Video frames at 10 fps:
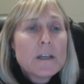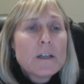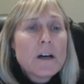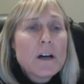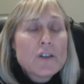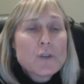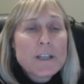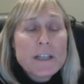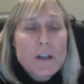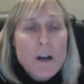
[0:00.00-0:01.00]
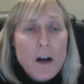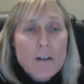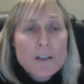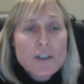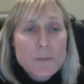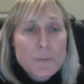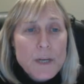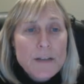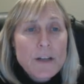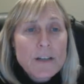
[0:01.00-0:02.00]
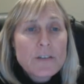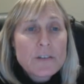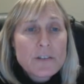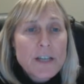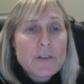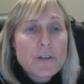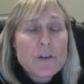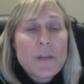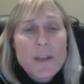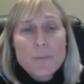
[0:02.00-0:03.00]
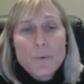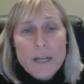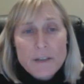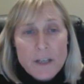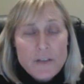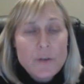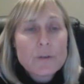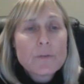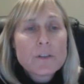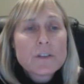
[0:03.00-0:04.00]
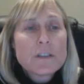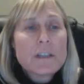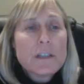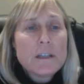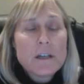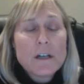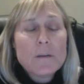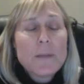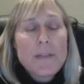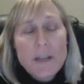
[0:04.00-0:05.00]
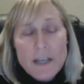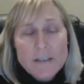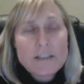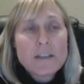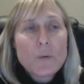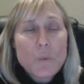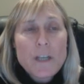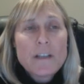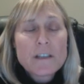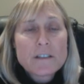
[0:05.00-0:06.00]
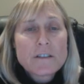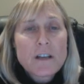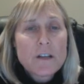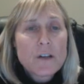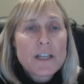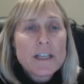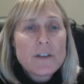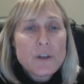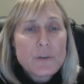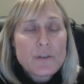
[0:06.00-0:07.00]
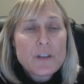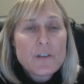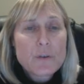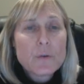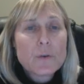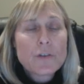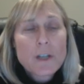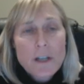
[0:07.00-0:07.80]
Trinity College and Brandeis Center, and then Brandeis University. And then, as I said, we did a study looking at UC schools.